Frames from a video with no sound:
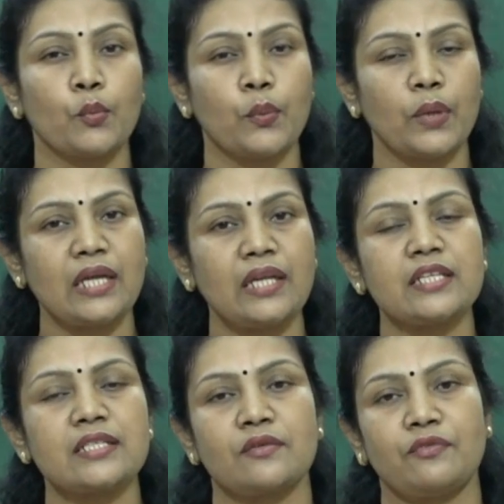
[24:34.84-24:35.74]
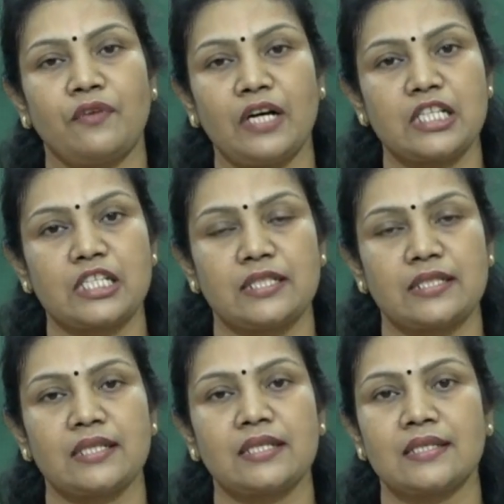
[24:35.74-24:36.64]
various
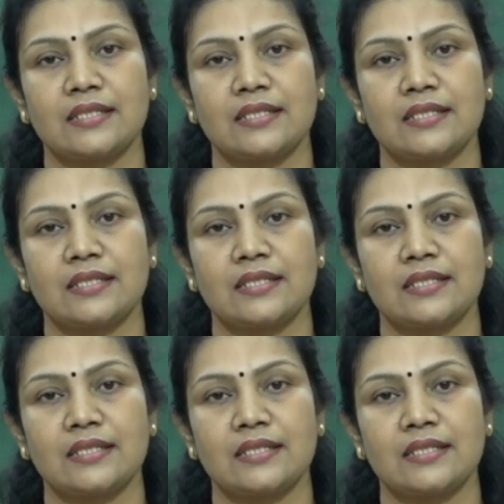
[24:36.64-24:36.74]
functions